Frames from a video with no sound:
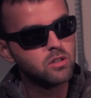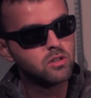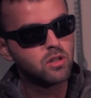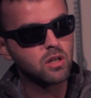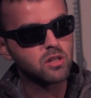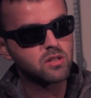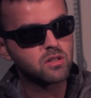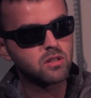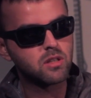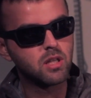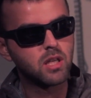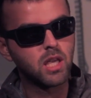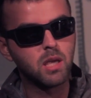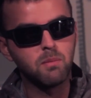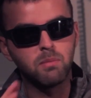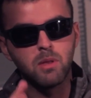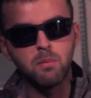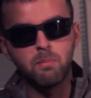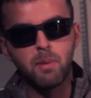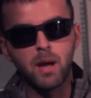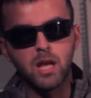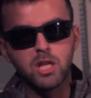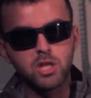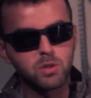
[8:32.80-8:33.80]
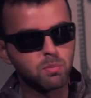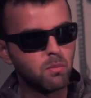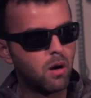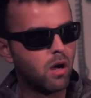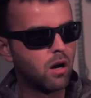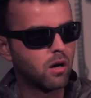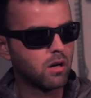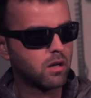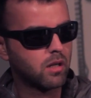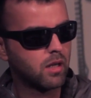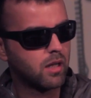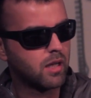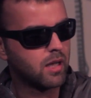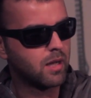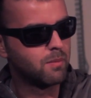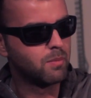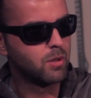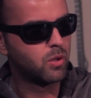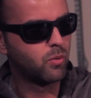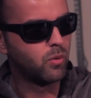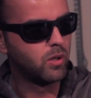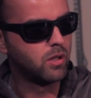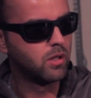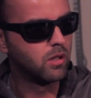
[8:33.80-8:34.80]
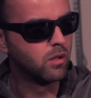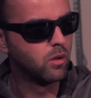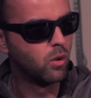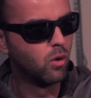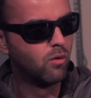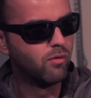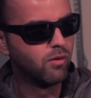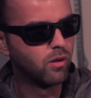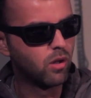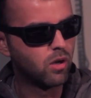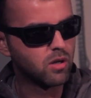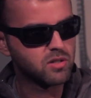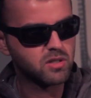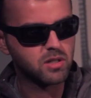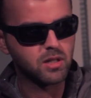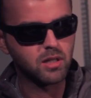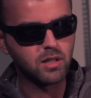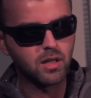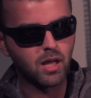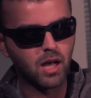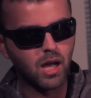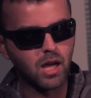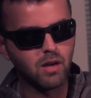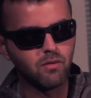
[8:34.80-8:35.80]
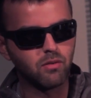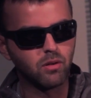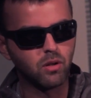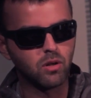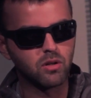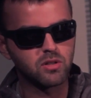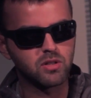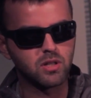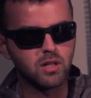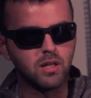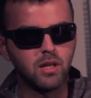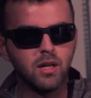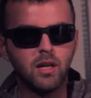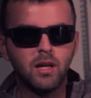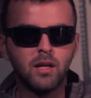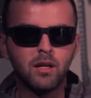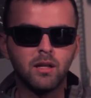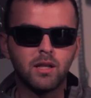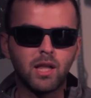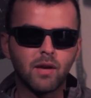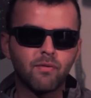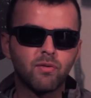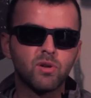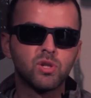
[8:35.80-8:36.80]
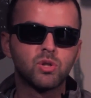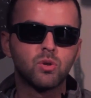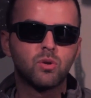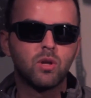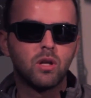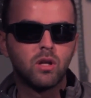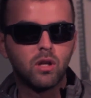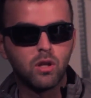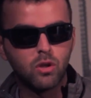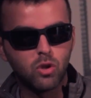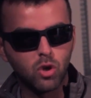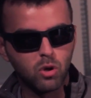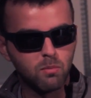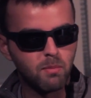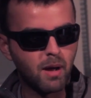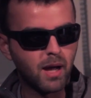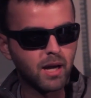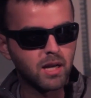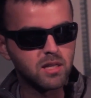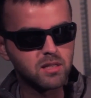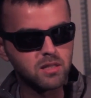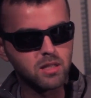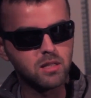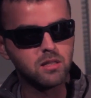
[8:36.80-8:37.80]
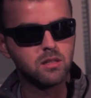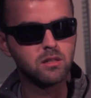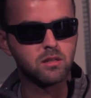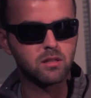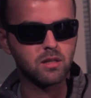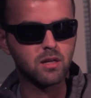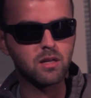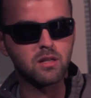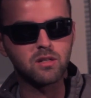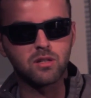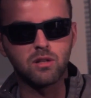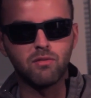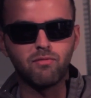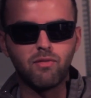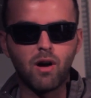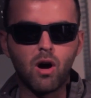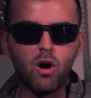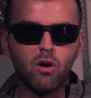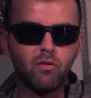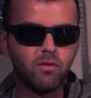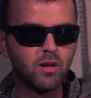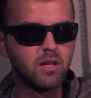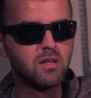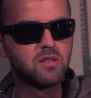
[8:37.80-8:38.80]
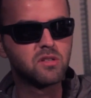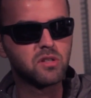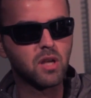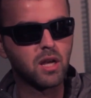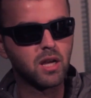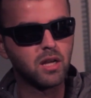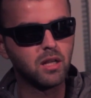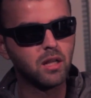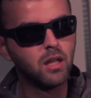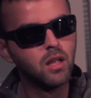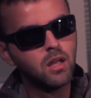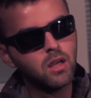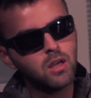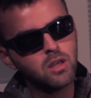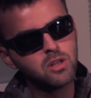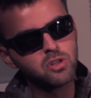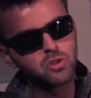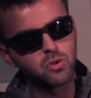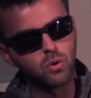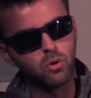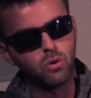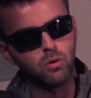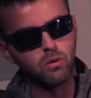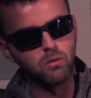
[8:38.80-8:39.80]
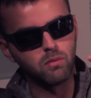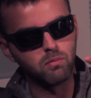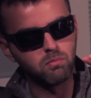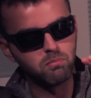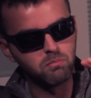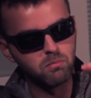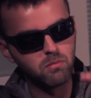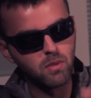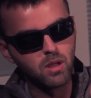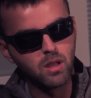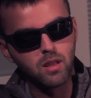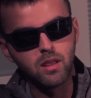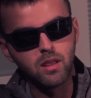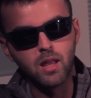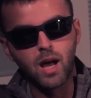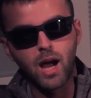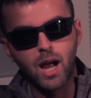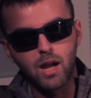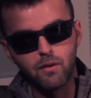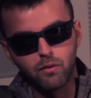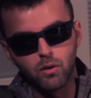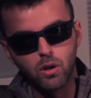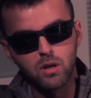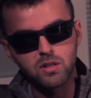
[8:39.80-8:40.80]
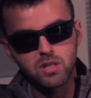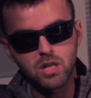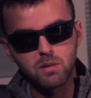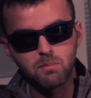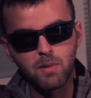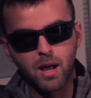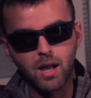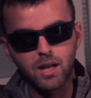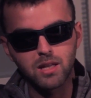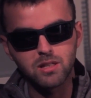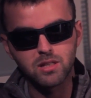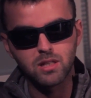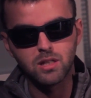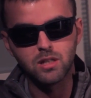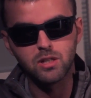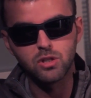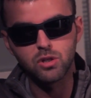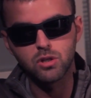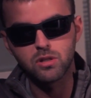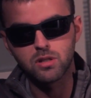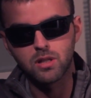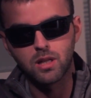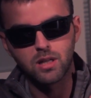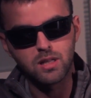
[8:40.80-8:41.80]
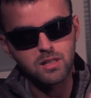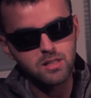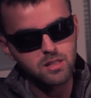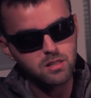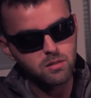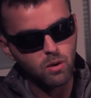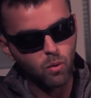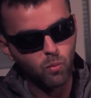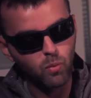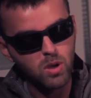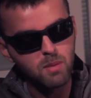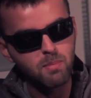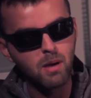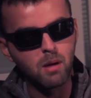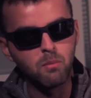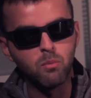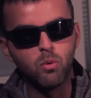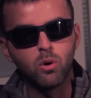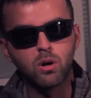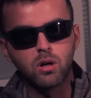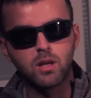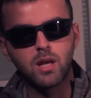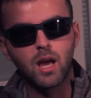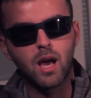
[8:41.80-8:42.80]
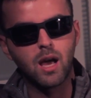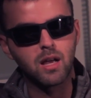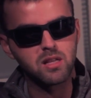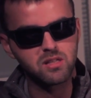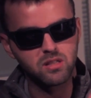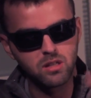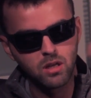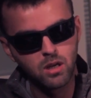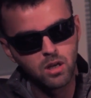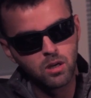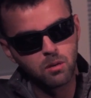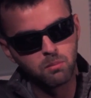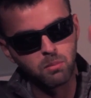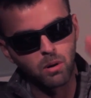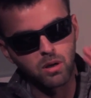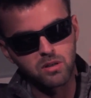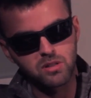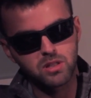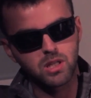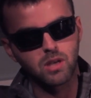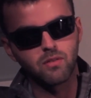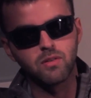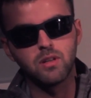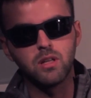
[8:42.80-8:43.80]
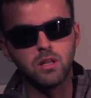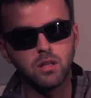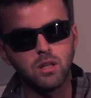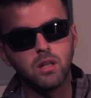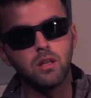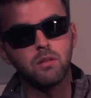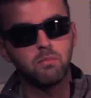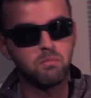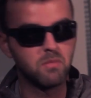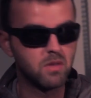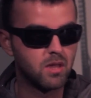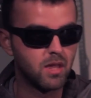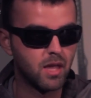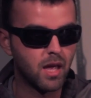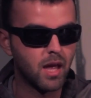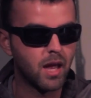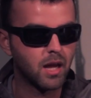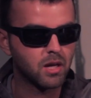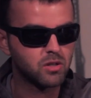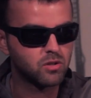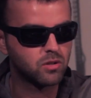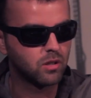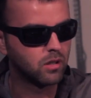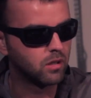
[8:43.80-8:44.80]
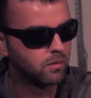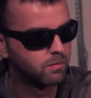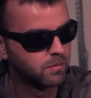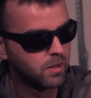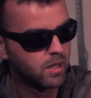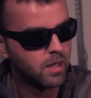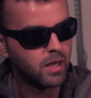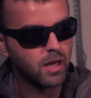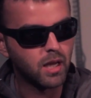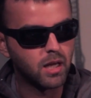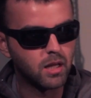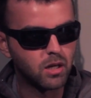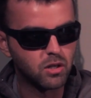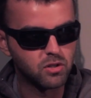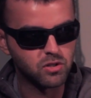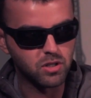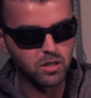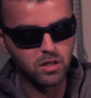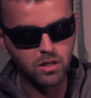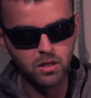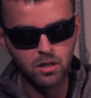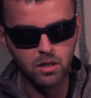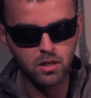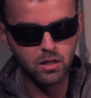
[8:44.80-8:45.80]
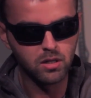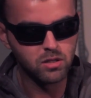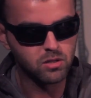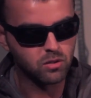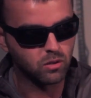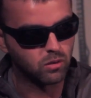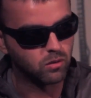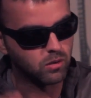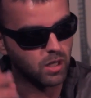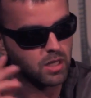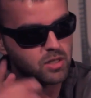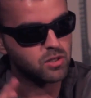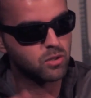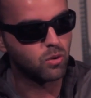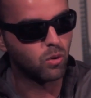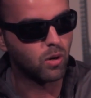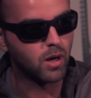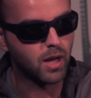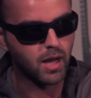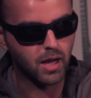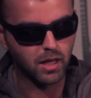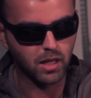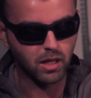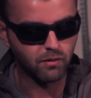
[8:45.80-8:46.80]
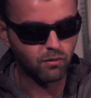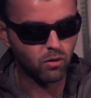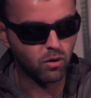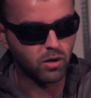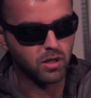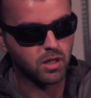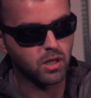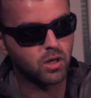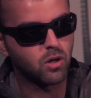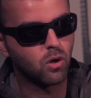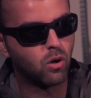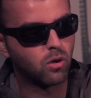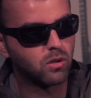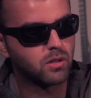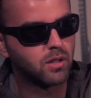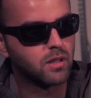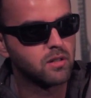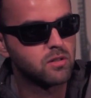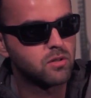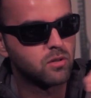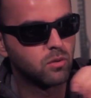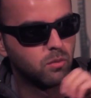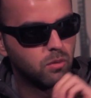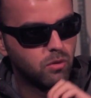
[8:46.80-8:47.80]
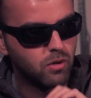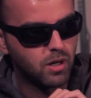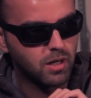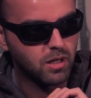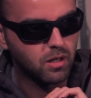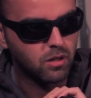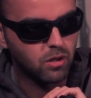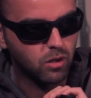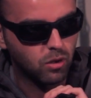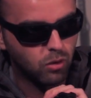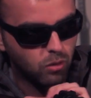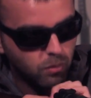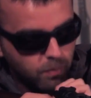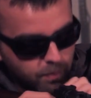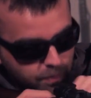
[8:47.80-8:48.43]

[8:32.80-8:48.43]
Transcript: just to keep the benchmark between the low velocity and the high velocity. The difference between the two magazines is the valve inside. So the high velocity magazine is using a wee bit more gas, but it's giving you the extra energy. So let's go ahead. I've already cocked this, so we're ready to go.